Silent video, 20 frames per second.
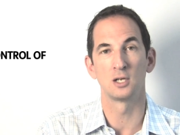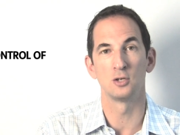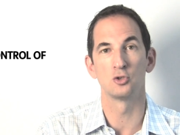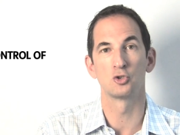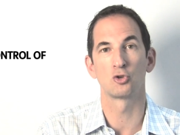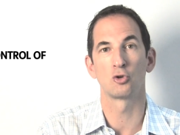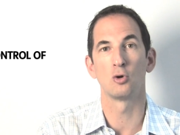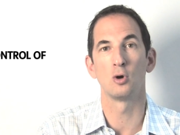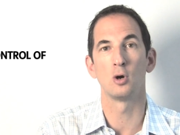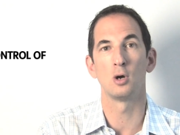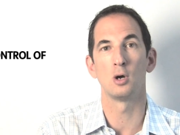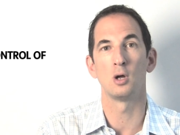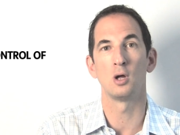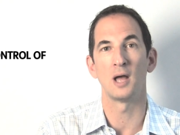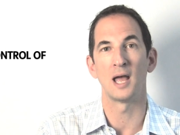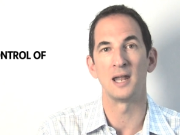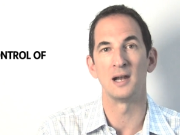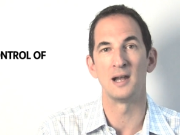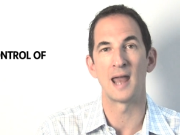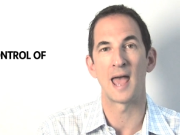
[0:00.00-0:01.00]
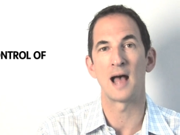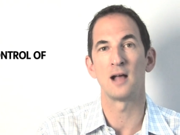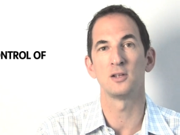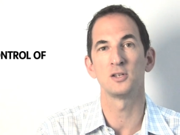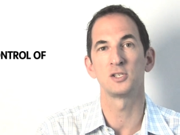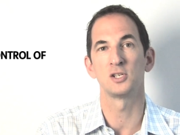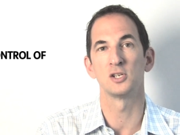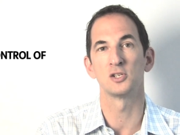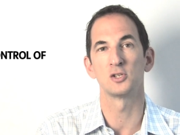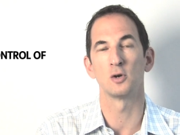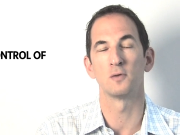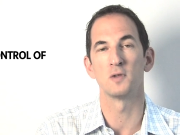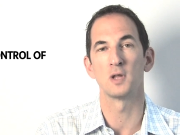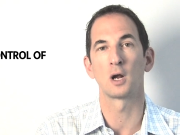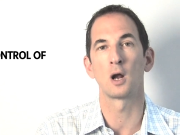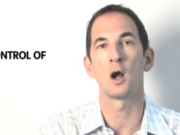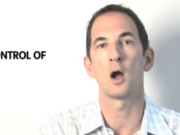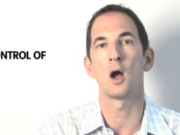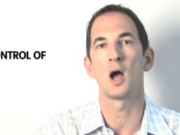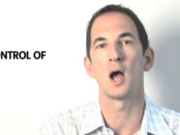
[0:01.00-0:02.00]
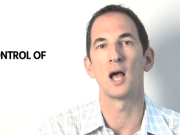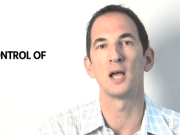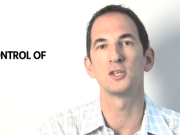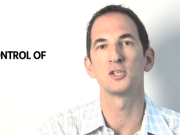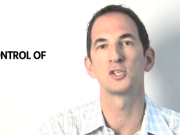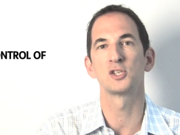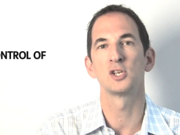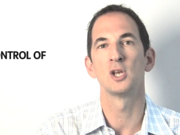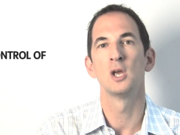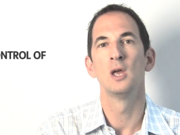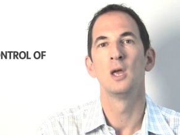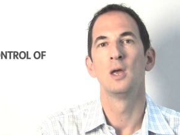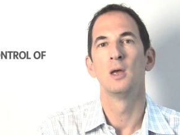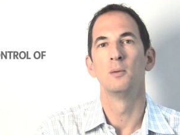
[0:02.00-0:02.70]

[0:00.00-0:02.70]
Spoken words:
control and analysis over the costs,